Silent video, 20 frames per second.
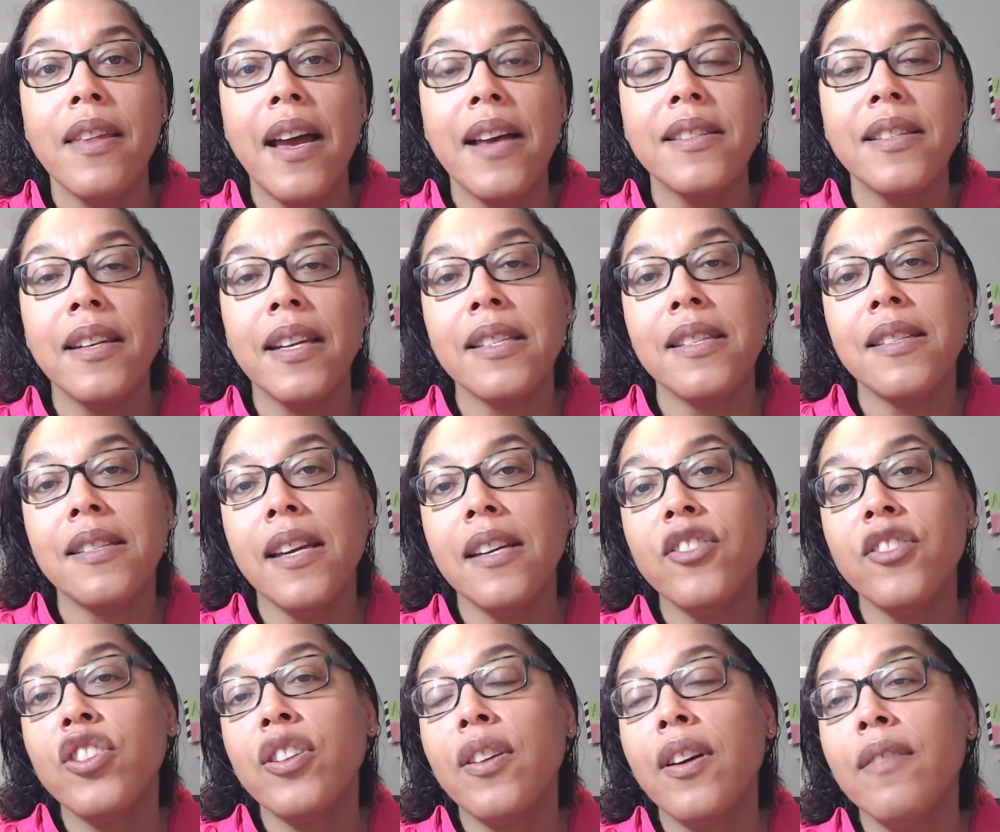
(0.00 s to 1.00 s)
as an
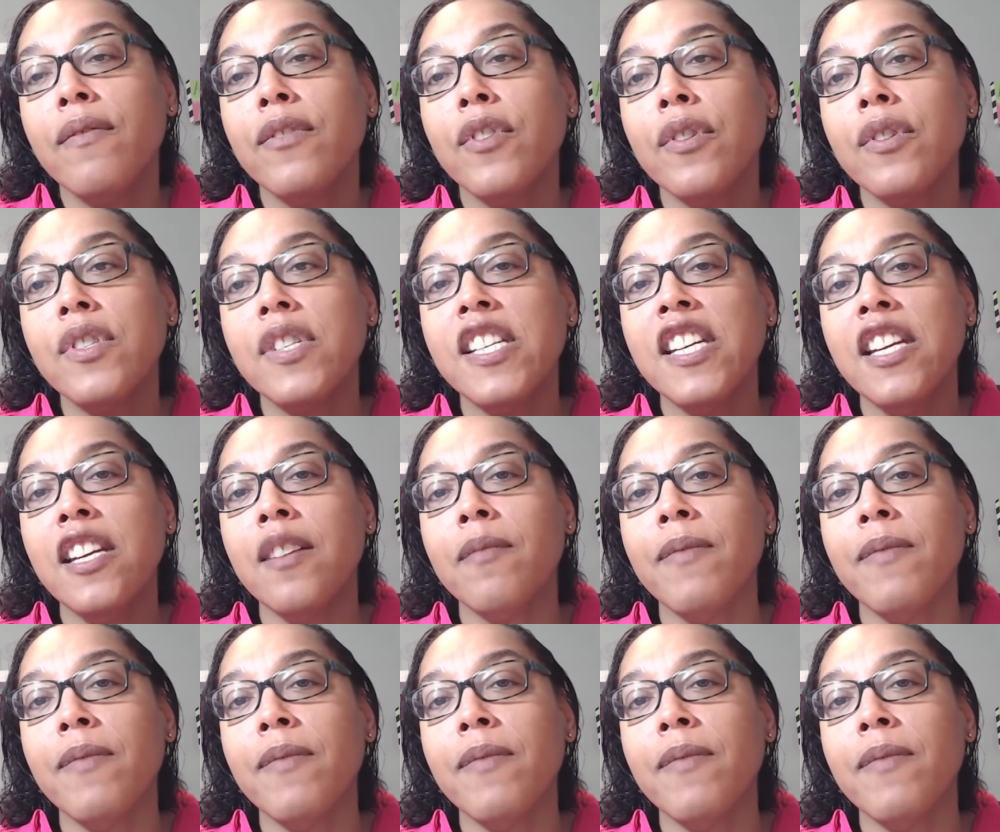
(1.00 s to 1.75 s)
extension of your team.